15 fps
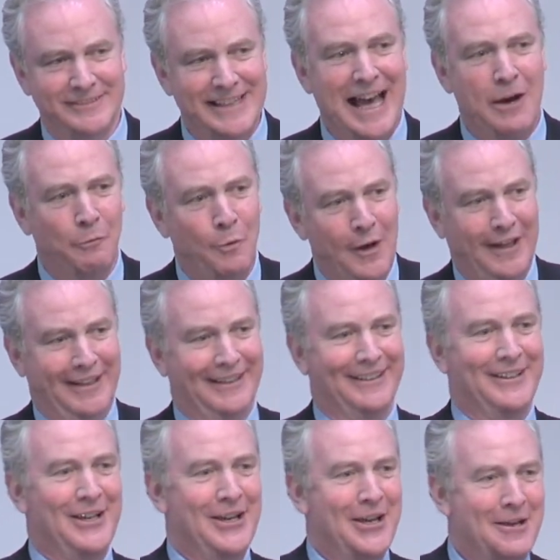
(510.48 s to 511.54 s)
not one,
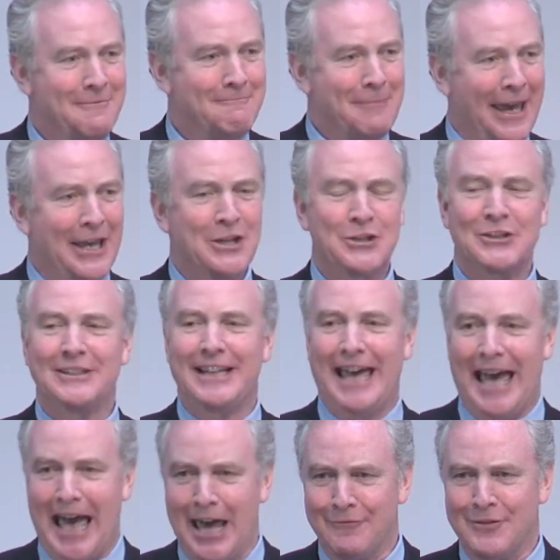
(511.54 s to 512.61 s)

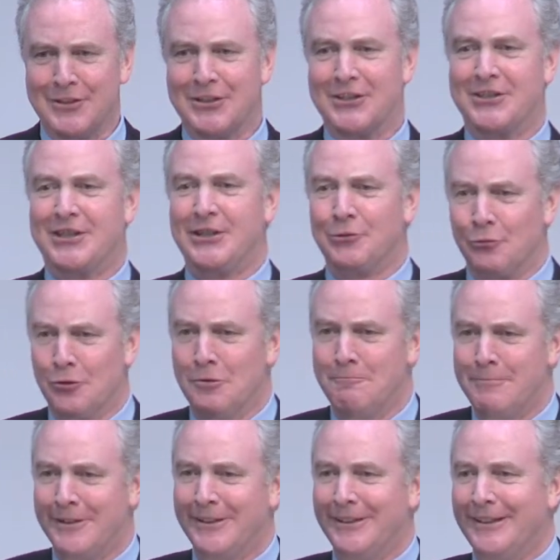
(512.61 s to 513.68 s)
patient advocacy
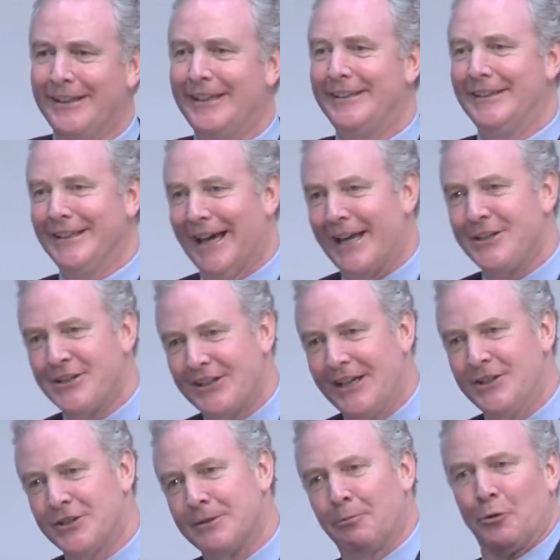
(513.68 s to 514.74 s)
group in the United
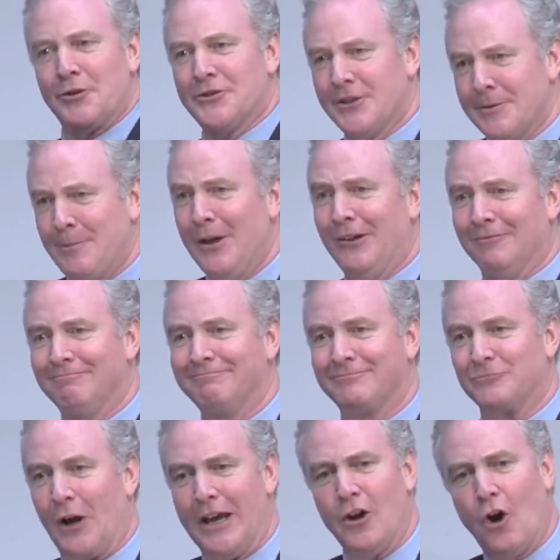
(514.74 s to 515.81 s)
States supports this bill,
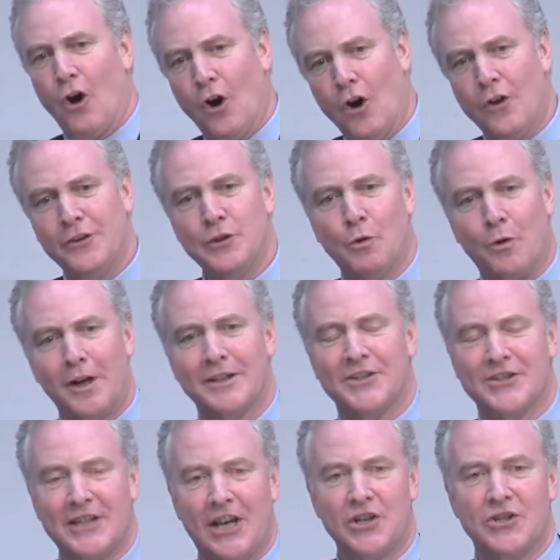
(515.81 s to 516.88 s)
right? All the
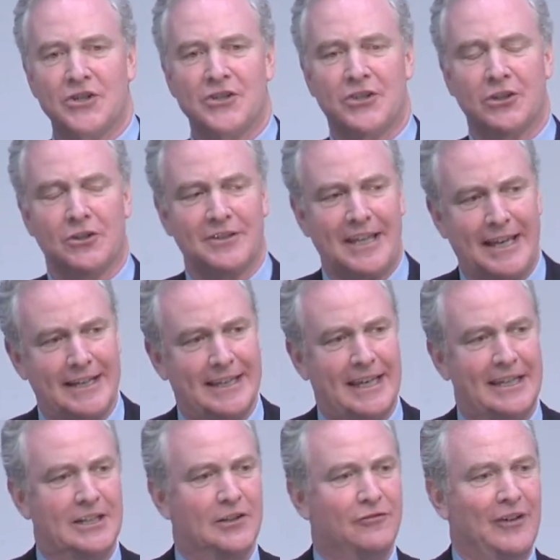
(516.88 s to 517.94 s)
organizations that are
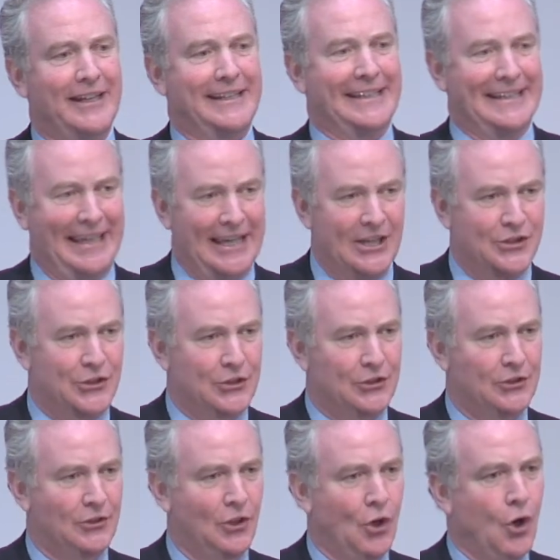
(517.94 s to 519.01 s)
dedicated to fighting
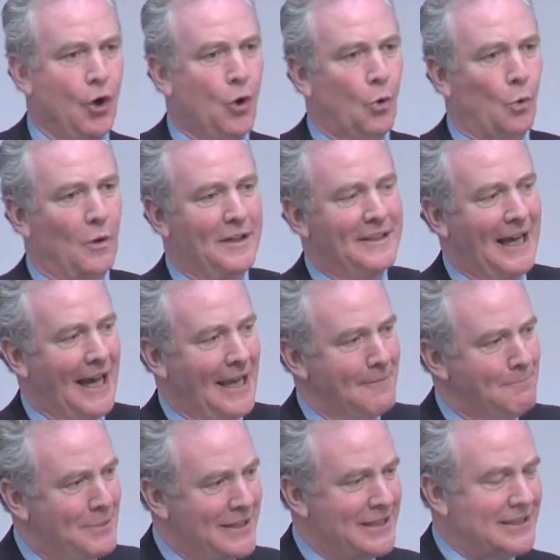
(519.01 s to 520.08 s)
cancer or
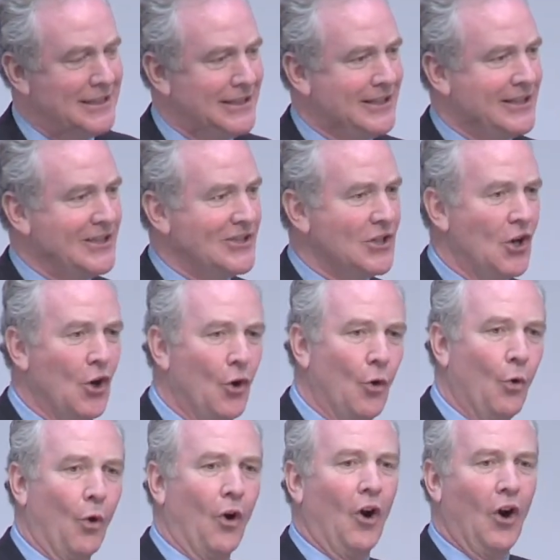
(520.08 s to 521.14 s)

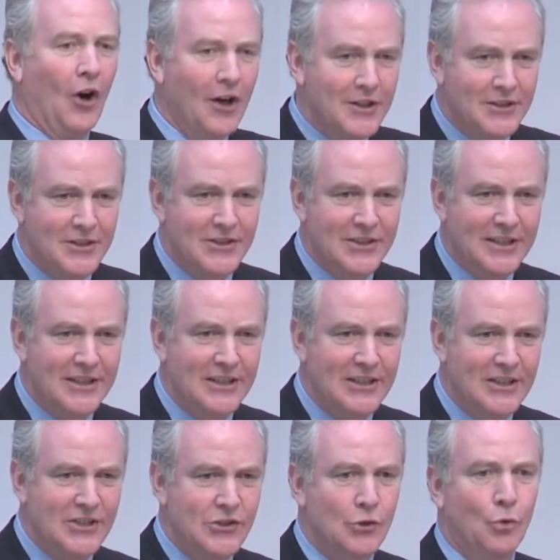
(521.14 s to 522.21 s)
diabetes or heart
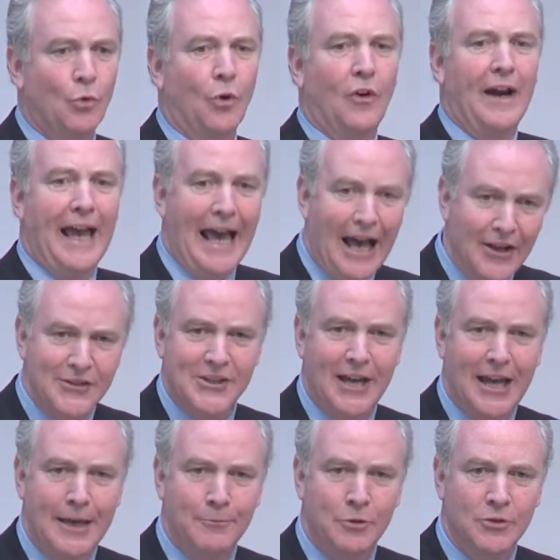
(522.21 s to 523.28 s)
disease or
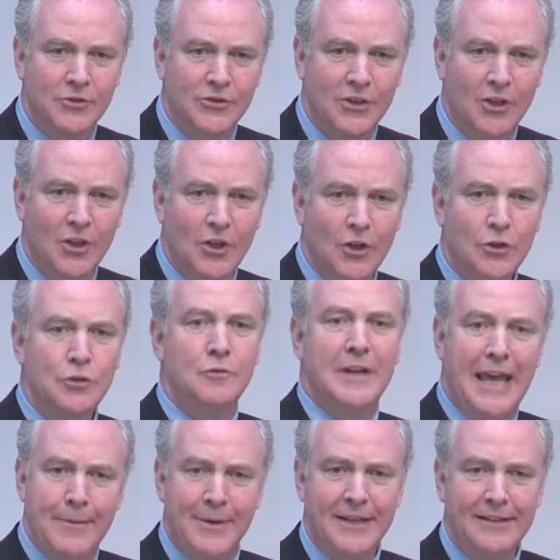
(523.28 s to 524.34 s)
Alzheimer's, you
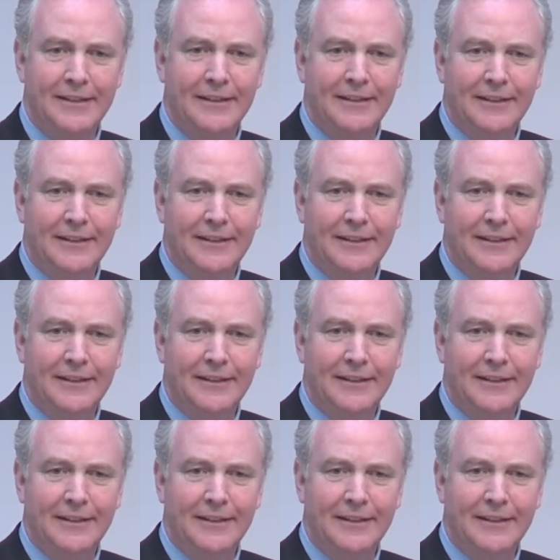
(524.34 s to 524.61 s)
name it,